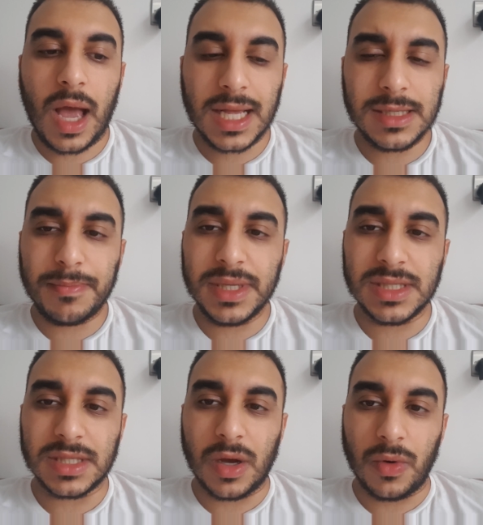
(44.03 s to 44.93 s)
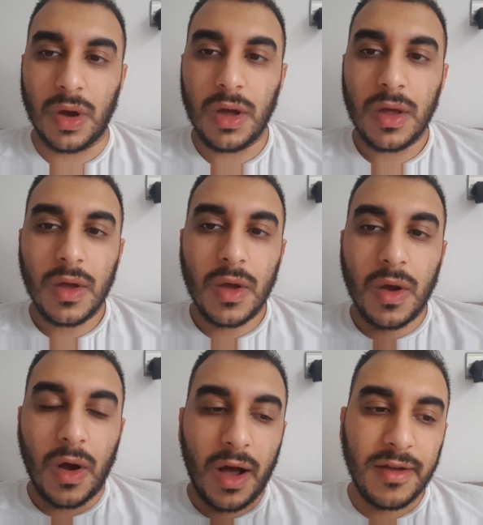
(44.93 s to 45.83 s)
as a business owner,
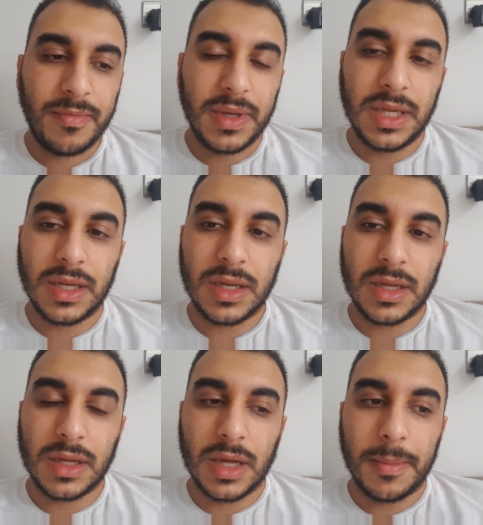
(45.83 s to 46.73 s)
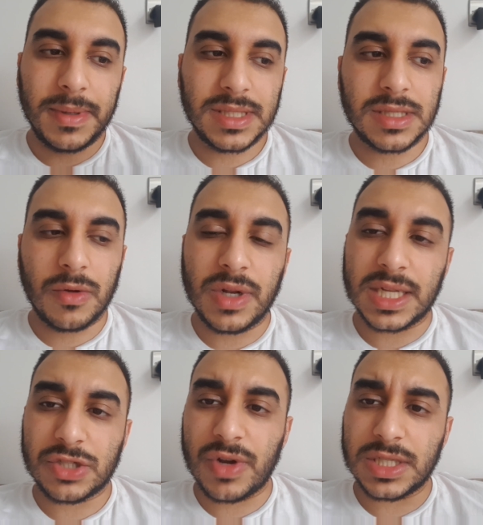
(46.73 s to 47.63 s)
I've been a business owner
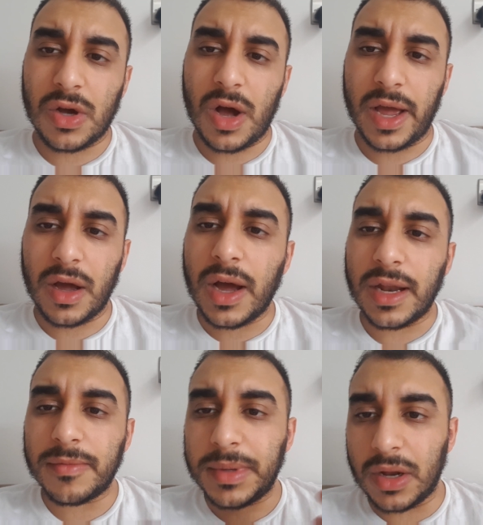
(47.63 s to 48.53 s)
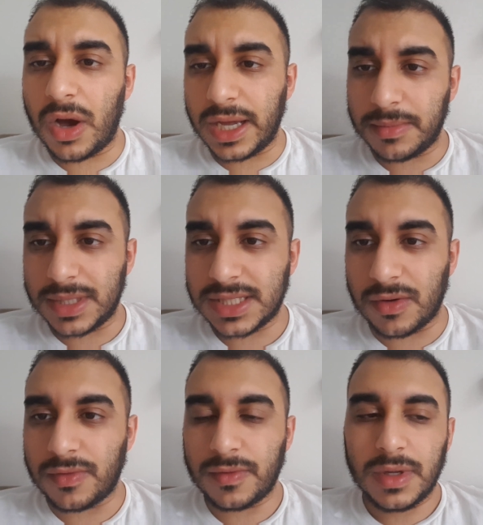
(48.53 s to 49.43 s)
that's tried to hire and I've been hired
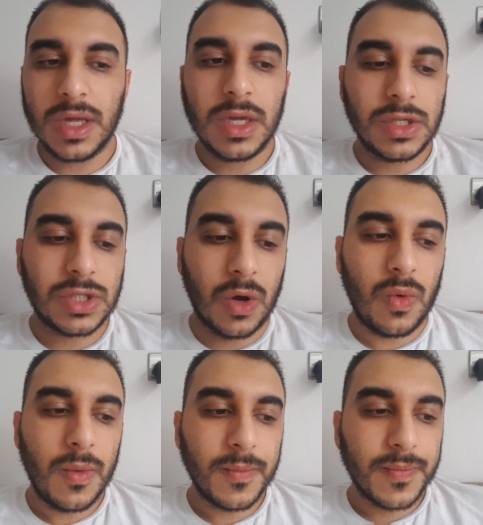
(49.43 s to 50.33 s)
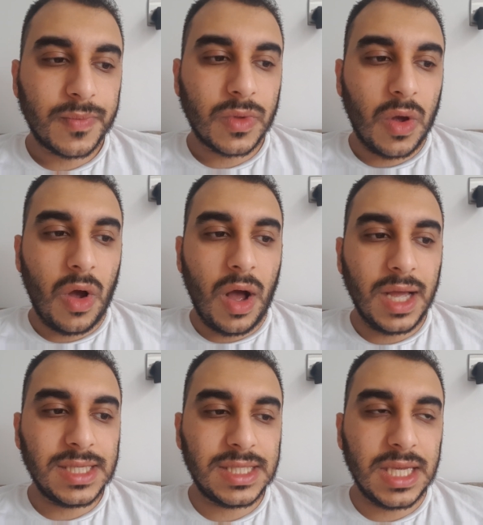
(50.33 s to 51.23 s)
myself. So
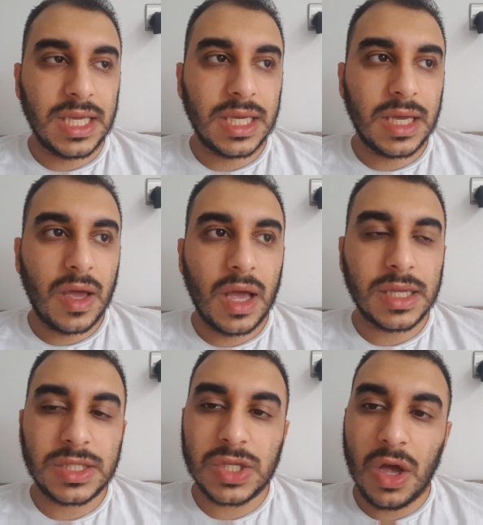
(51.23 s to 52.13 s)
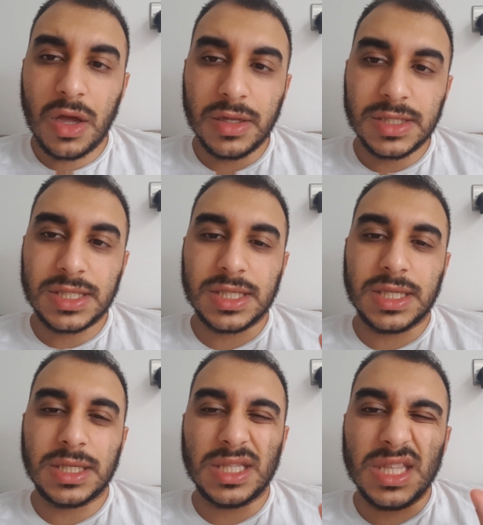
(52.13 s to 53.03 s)
I see certain
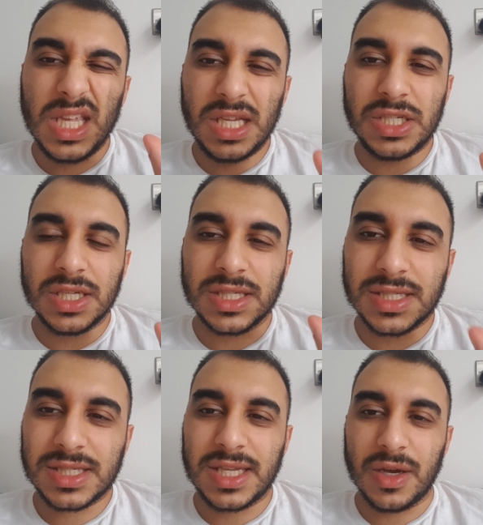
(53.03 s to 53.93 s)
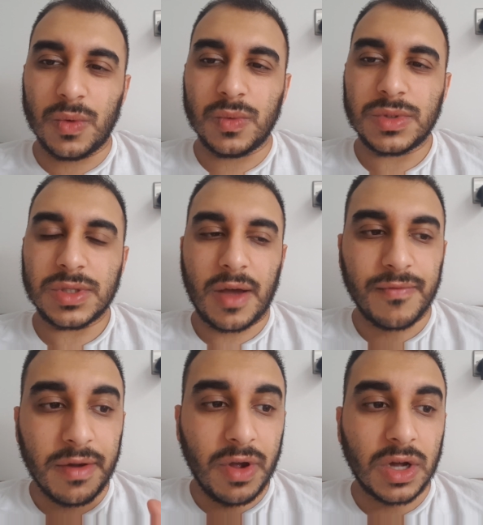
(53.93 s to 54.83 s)
niches and skills are
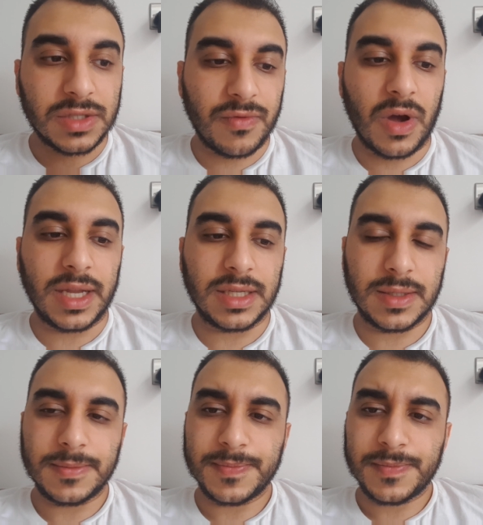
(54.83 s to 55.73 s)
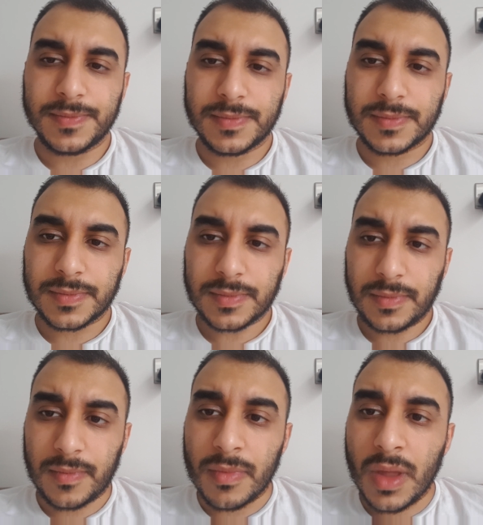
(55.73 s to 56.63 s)
very hard to find.
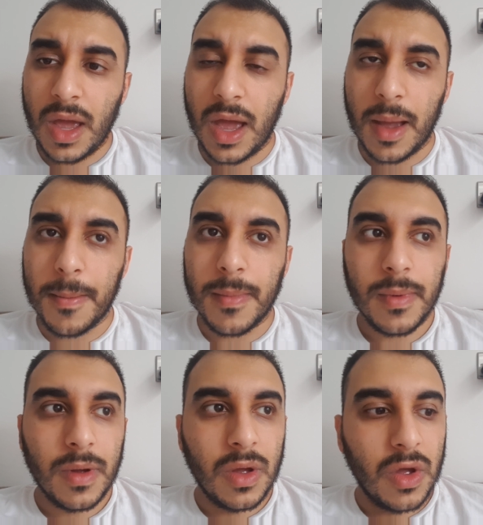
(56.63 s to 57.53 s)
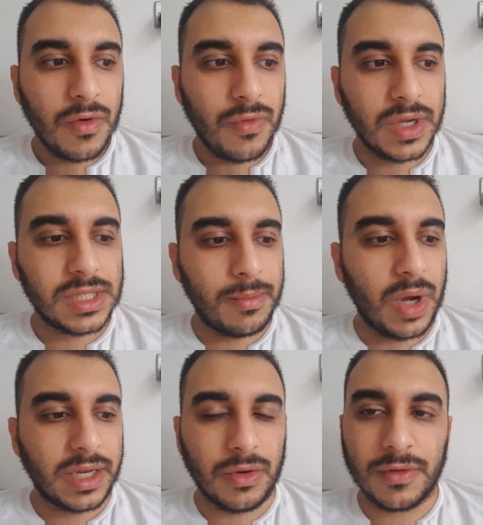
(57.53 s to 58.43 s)
For example,
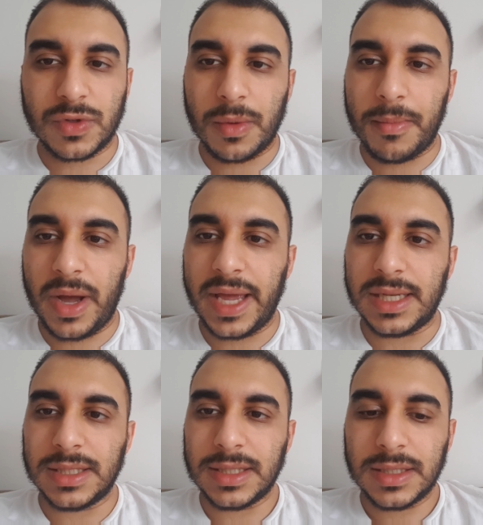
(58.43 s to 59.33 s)
I don't know off the top of my head,